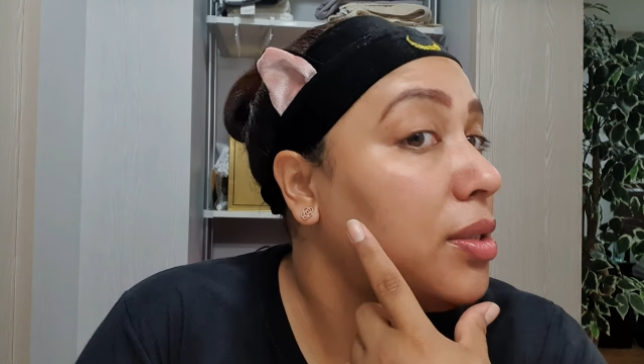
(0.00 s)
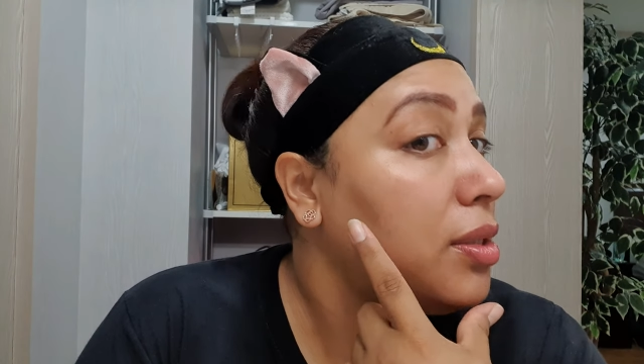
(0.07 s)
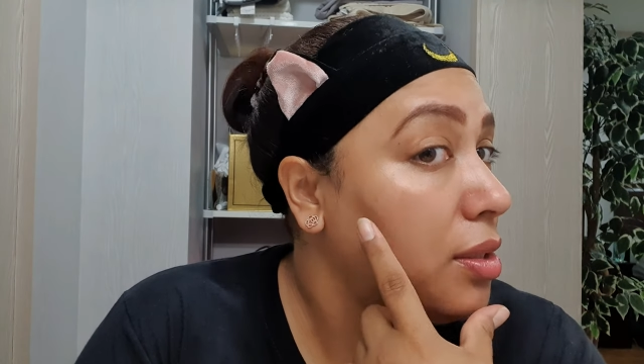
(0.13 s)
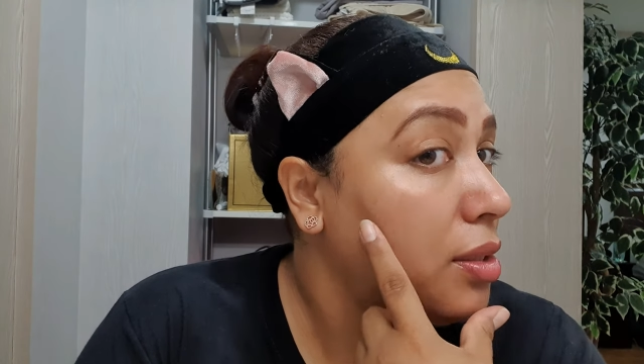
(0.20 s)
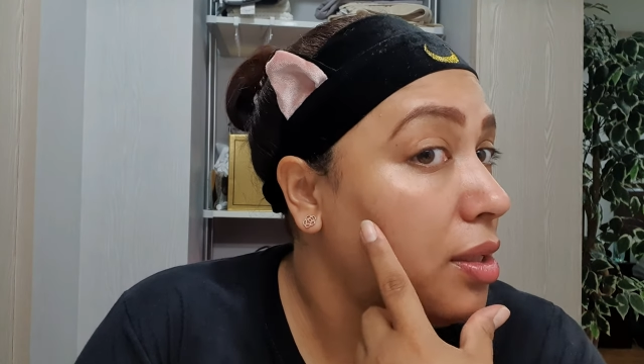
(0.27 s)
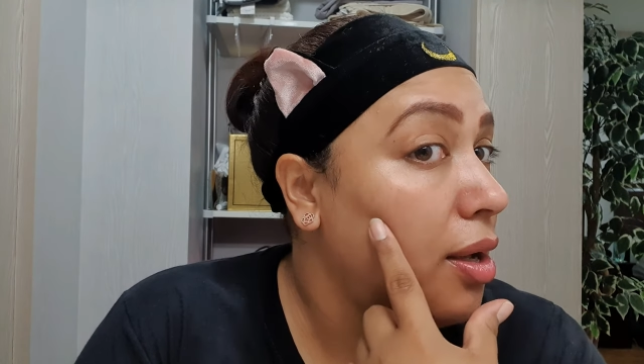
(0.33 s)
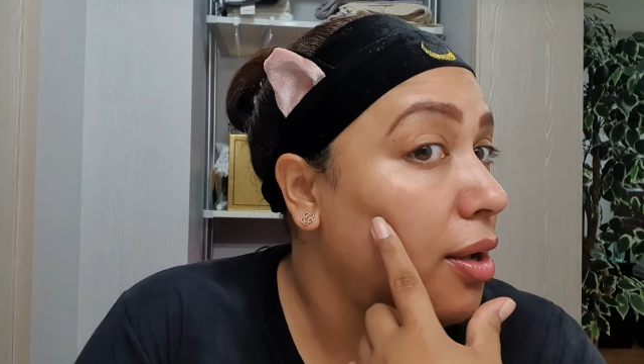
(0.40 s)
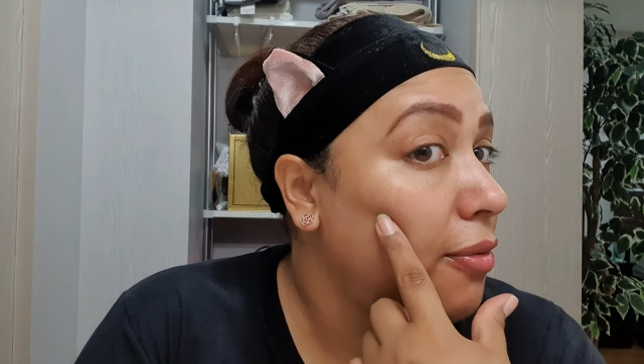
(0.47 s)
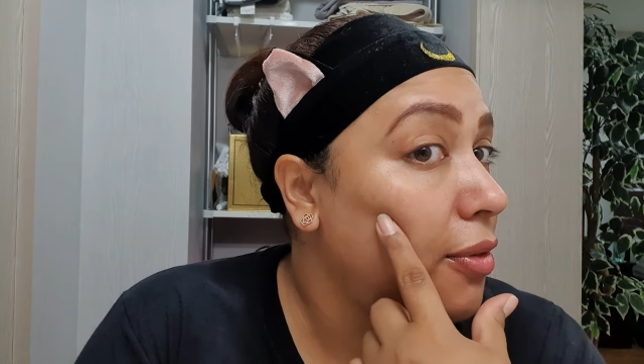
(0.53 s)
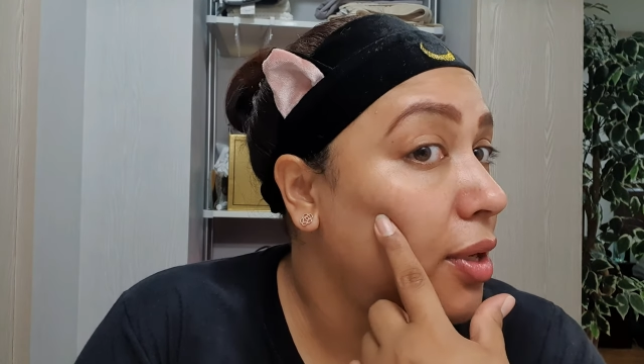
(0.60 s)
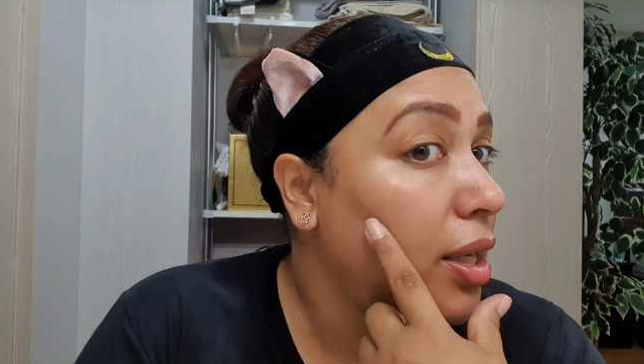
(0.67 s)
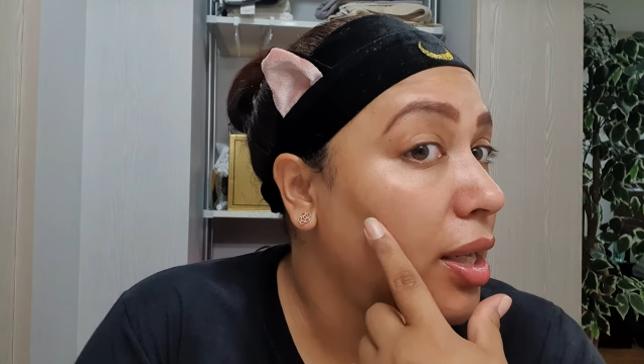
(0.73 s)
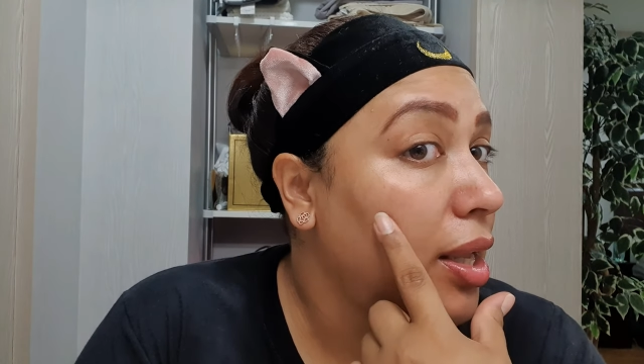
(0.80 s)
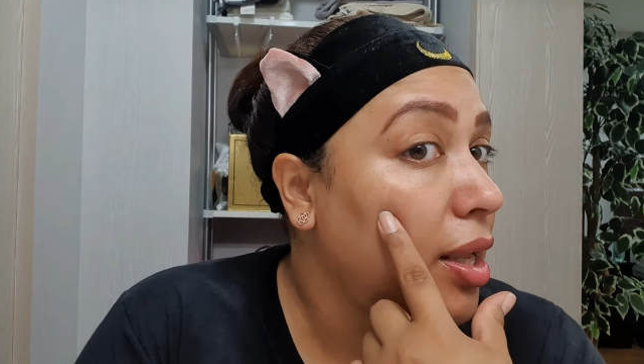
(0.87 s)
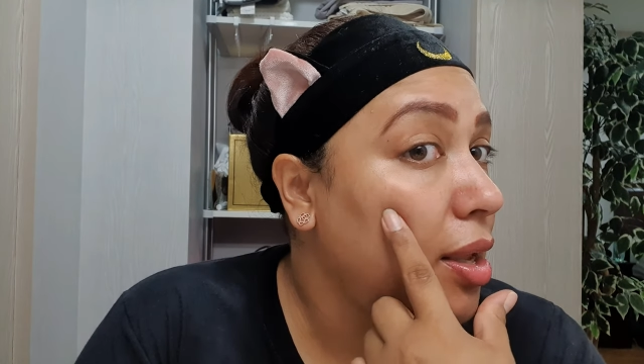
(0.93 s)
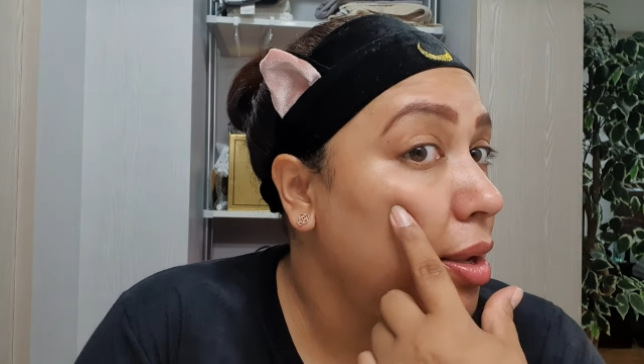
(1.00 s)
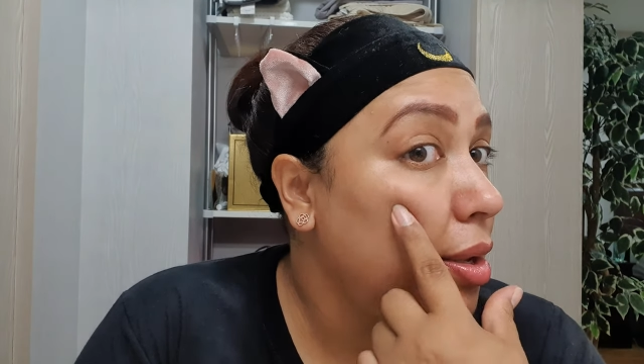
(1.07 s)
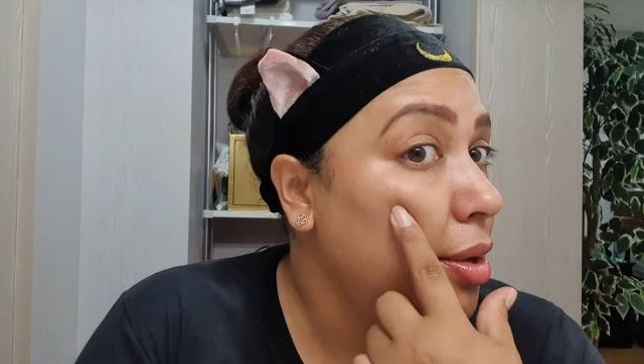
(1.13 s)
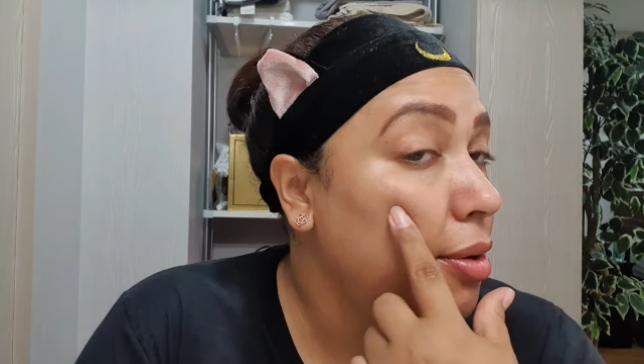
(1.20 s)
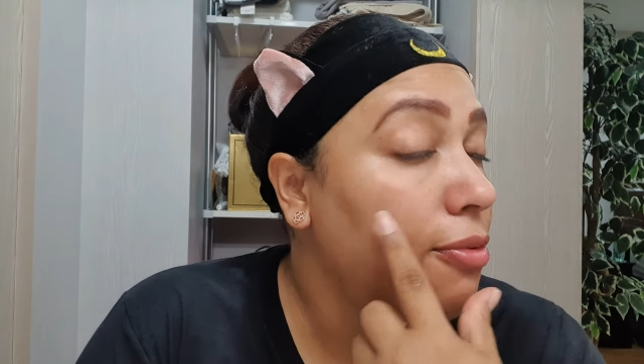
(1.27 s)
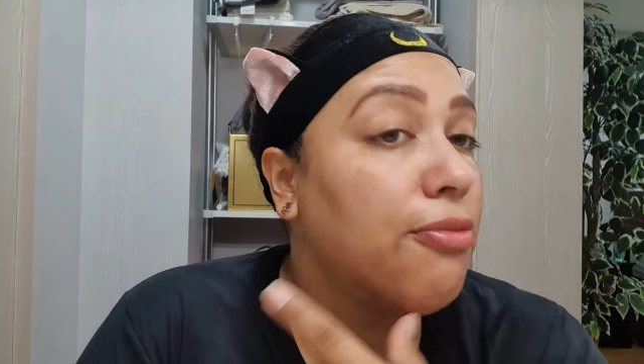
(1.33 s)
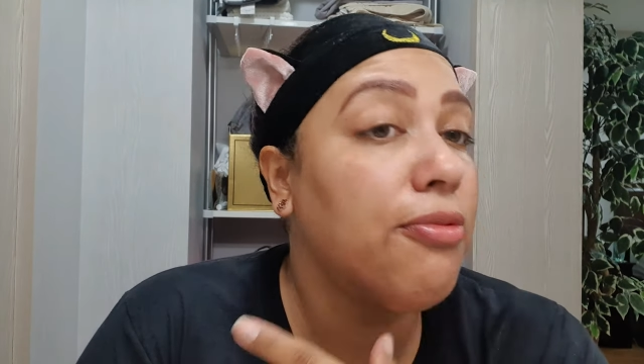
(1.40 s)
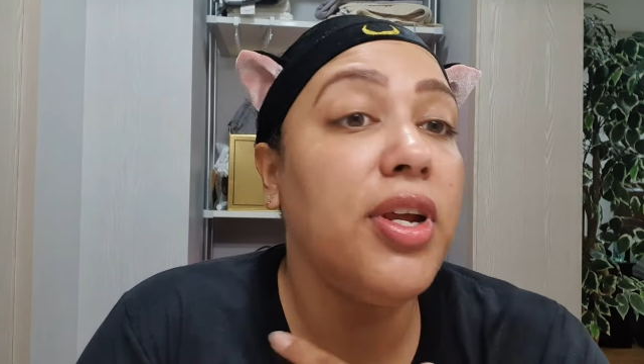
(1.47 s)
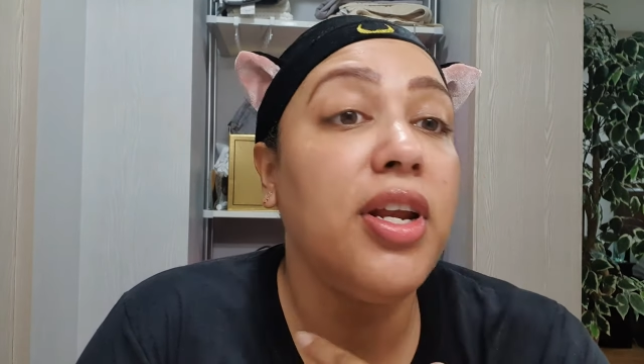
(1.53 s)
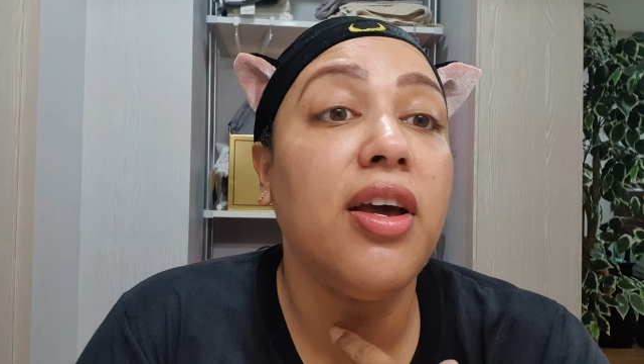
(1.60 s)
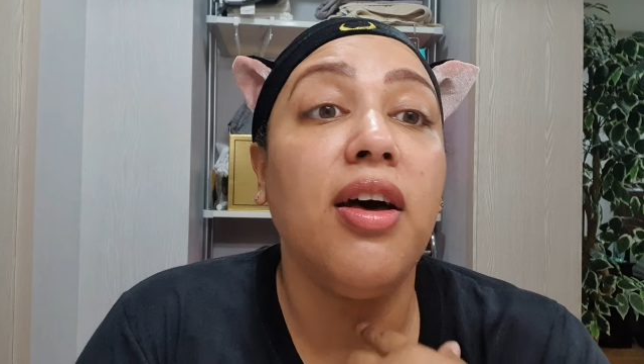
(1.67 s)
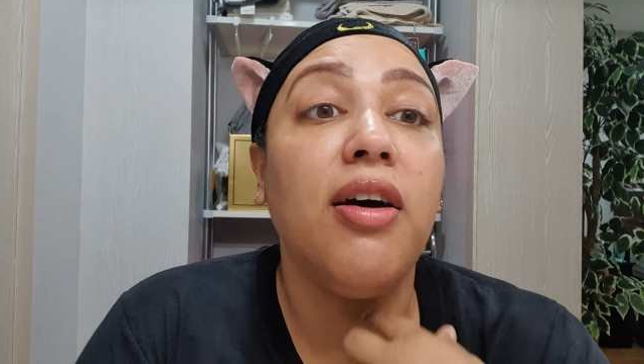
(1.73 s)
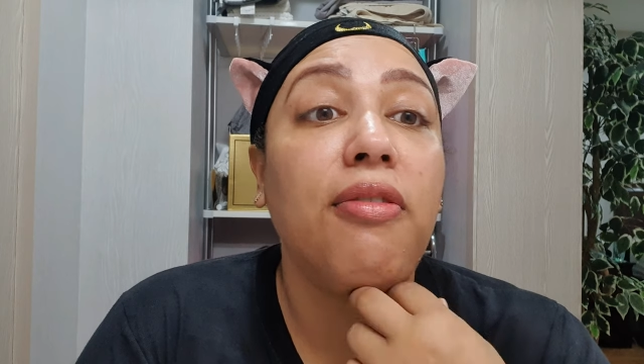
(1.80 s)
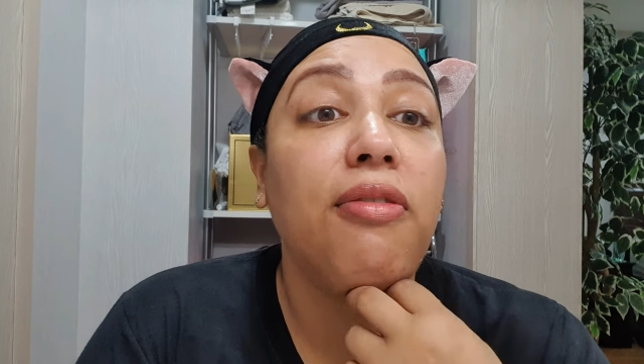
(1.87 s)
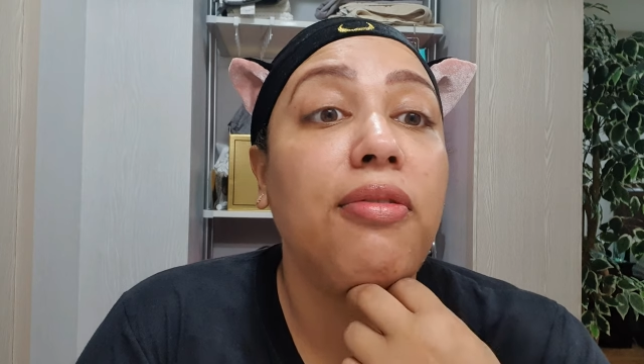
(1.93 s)
stuff that I can't get rid
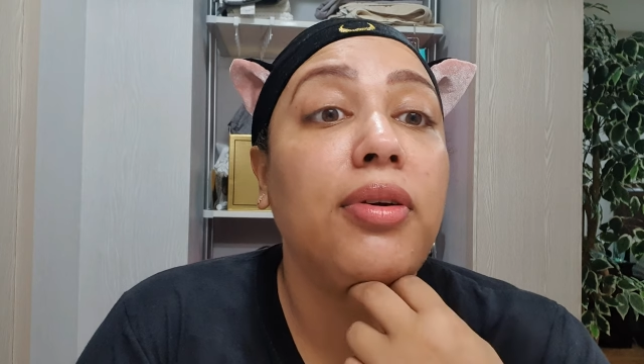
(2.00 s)
of.